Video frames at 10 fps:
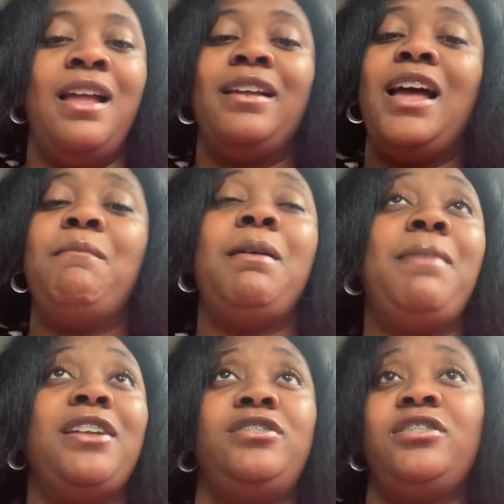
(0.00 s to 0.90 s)
Got my
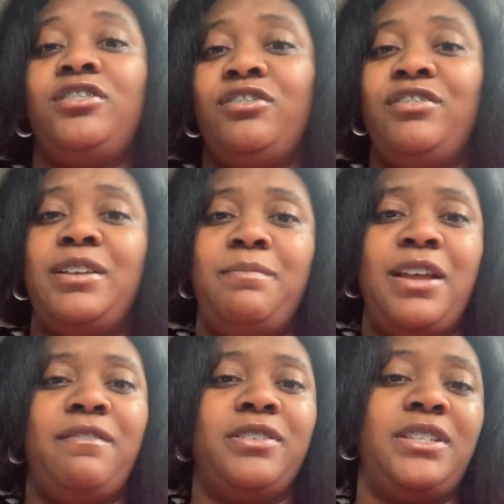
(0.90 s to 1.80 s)
bachelor's degree in
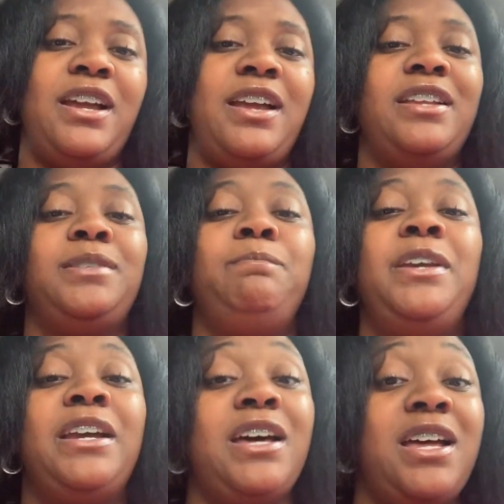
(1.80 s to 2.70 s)
behavioral science
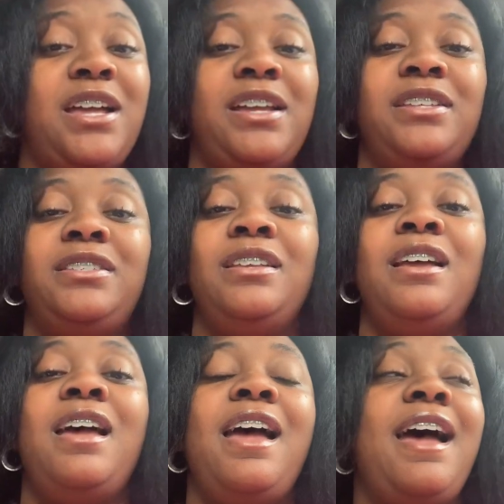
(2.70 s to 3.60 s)
because
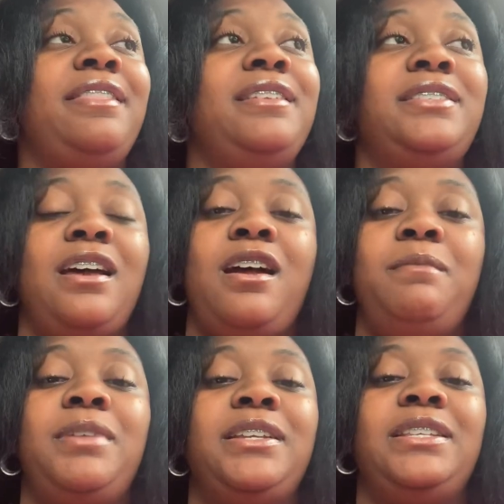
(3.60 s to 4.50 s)
at the
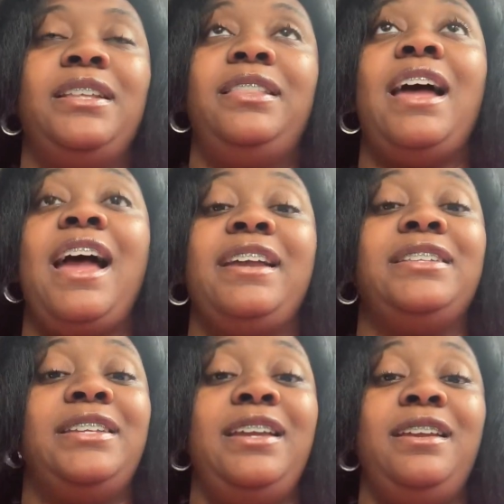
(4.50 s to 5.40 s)
time they said that I
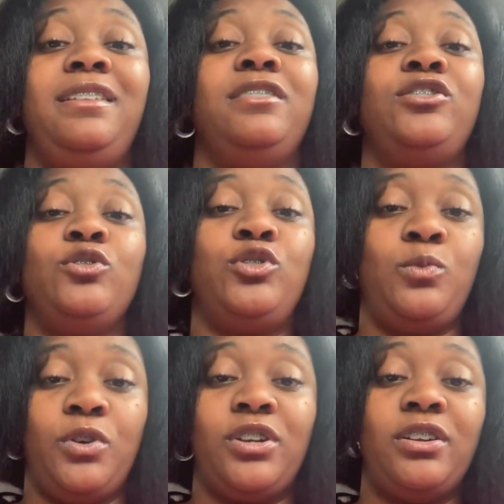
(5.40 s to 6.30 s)
could take the social
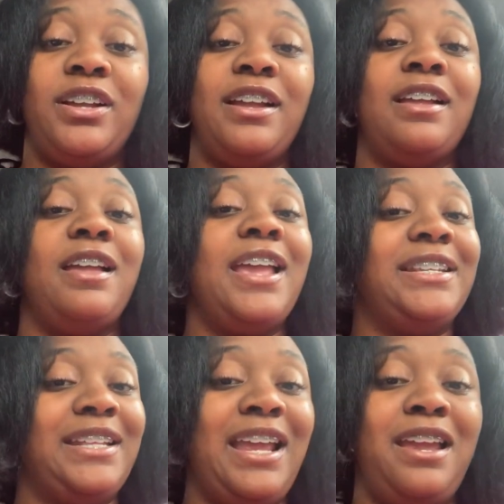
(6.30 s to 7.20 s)
worker
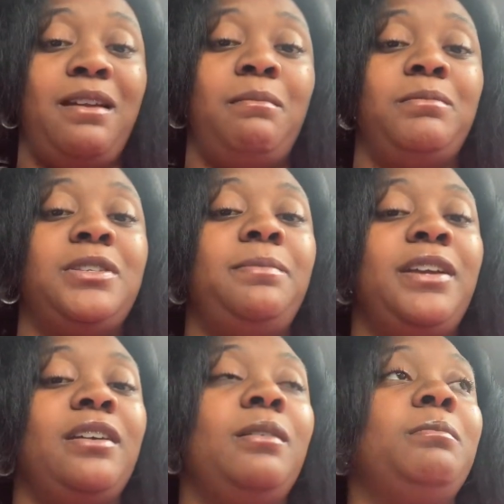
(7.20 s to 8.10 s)
exam to
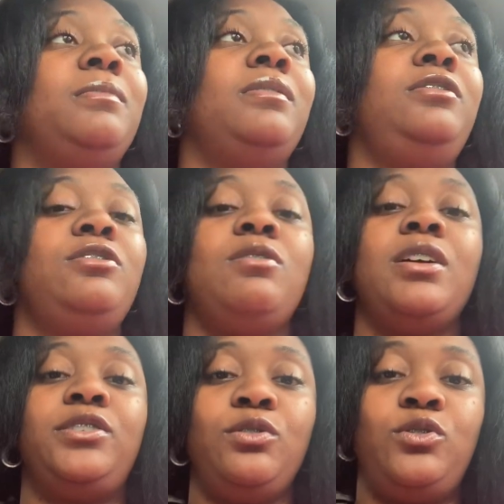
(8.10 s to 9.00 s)
become,
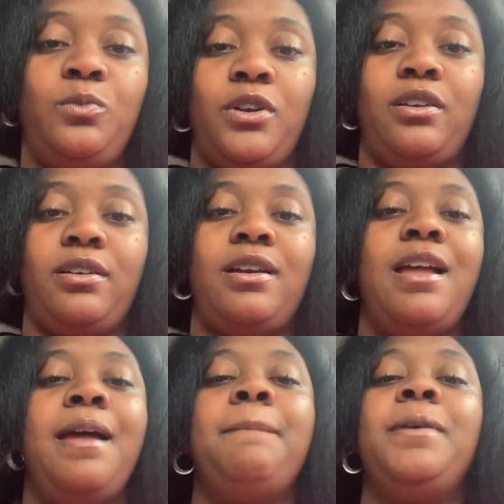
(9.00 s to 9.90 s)
a social worker.
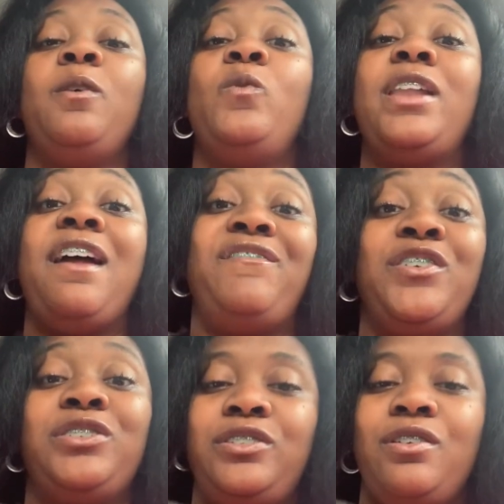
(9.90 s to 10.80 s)
But when I
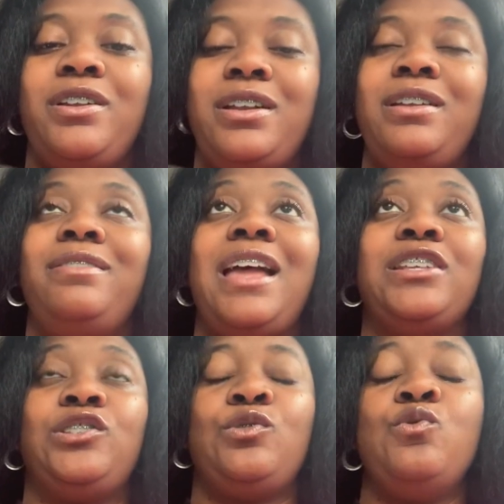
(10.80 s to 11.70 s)
first started
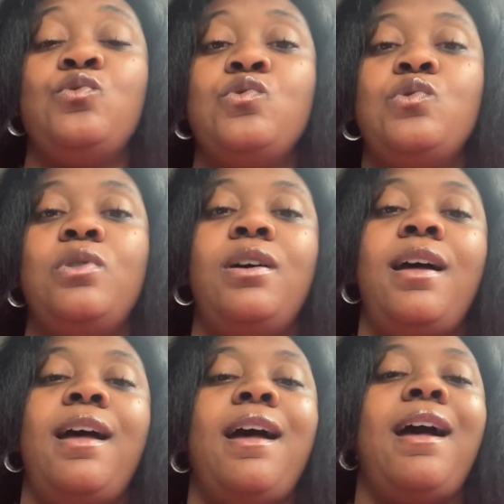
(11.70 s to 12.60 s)
that school,
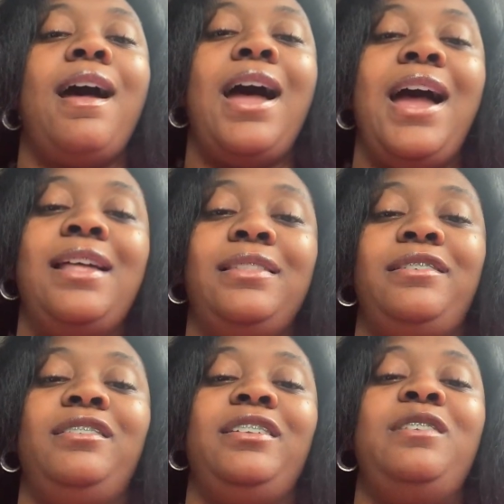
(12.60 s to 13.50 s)
I
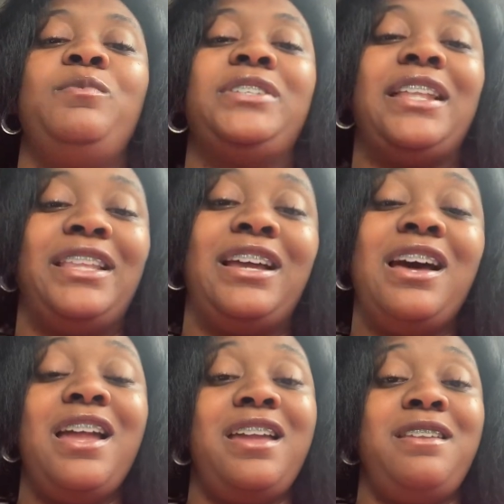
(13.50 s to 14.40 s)
literally was at the
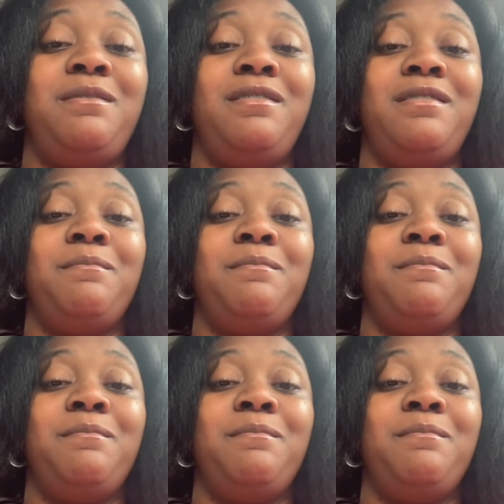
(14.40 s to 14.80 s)
cut-in